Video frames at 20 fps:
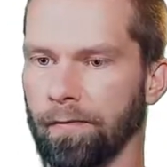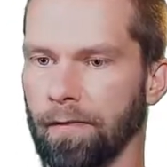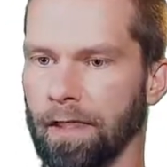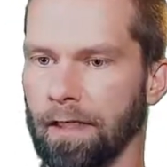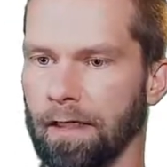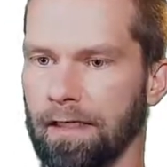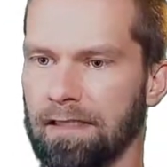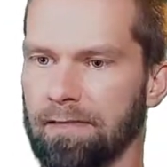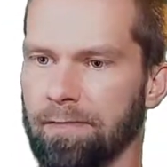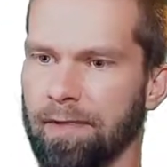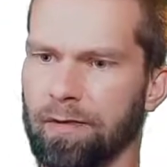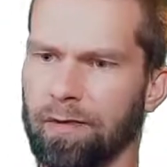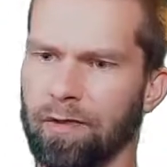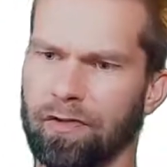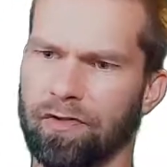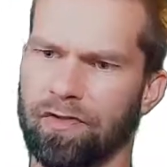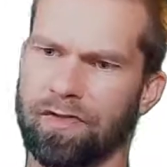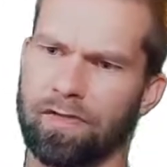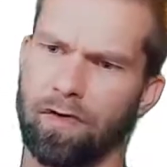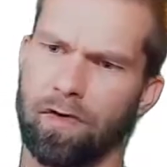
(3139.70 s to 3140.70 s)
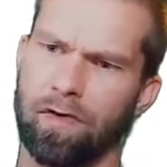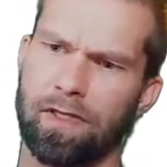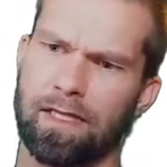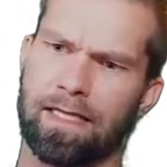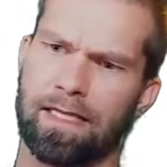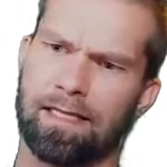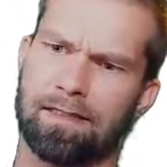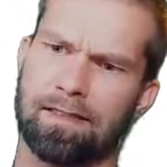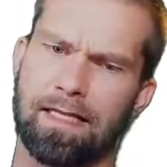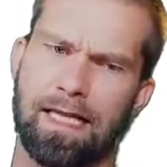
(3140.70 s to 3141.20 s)
Let's maybe not call
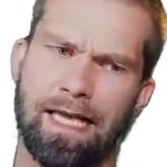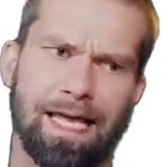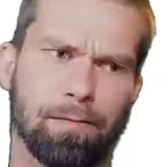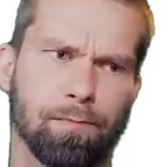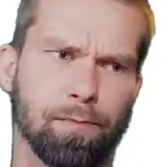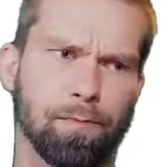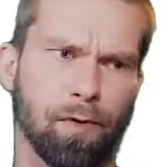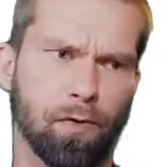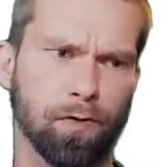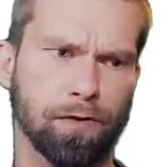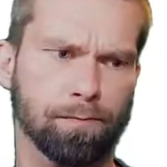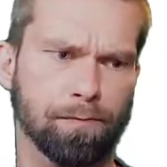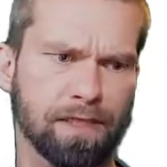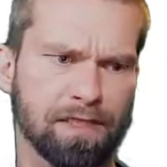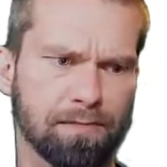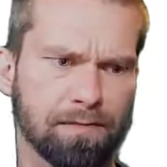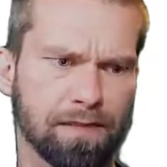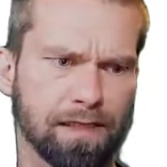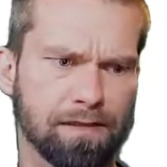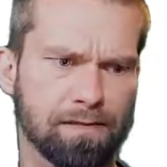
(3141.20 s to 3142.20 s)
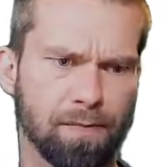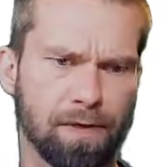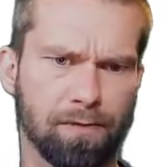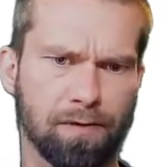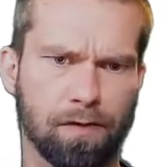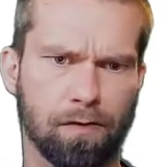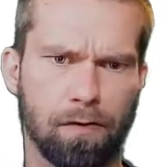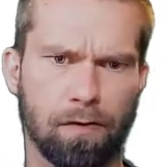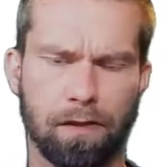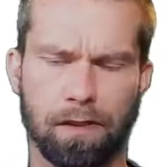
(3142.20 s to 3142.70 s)
that endpoint, but let's maybe
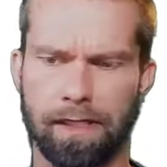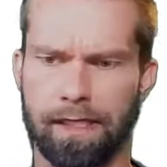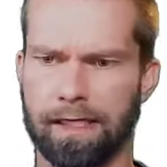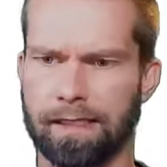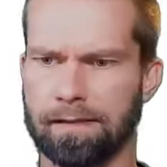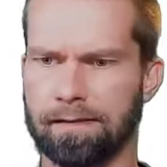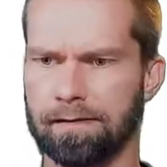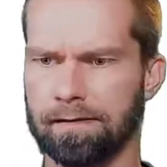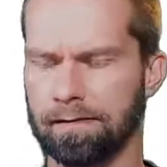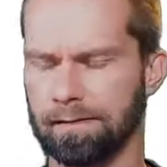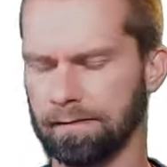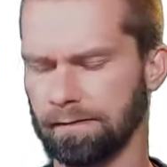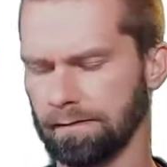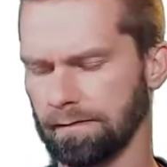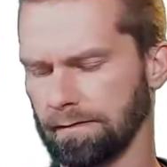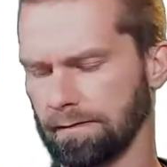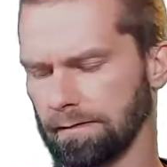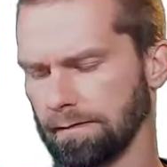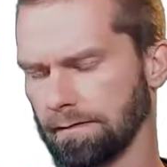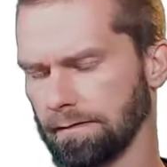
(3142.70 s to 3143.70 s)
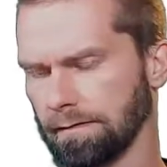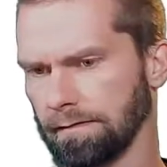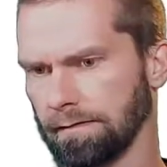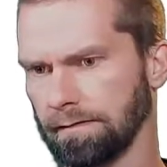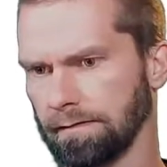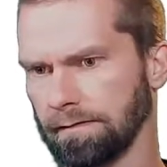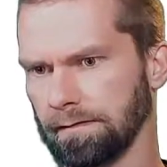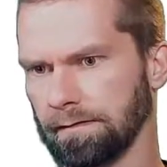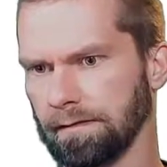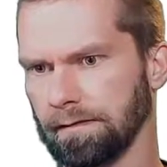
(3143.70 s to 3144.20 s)
call that
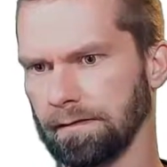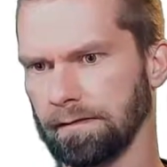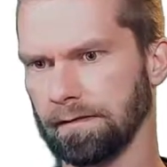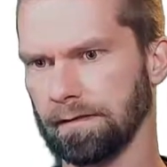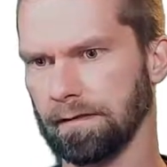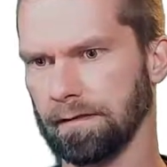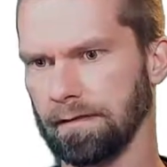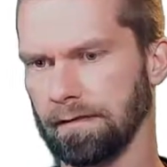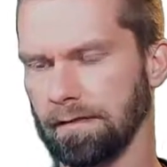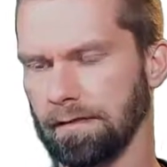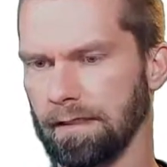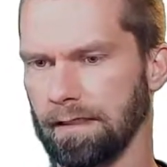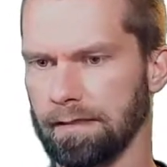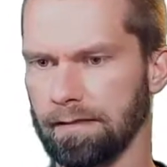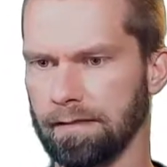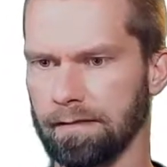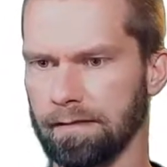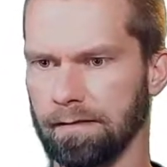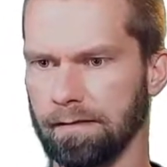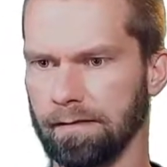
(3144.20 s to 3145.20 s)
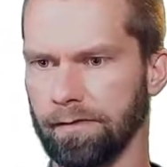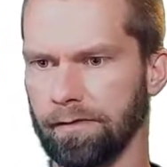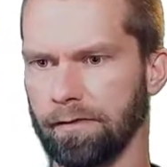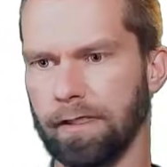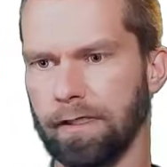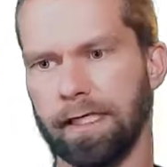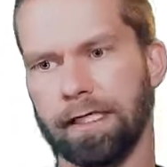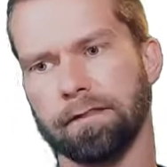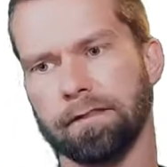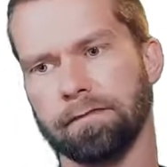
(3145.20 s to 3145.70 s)
stats
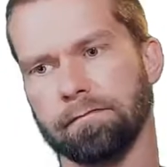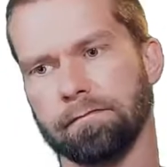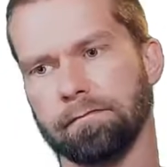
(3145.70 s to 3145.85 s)
URL.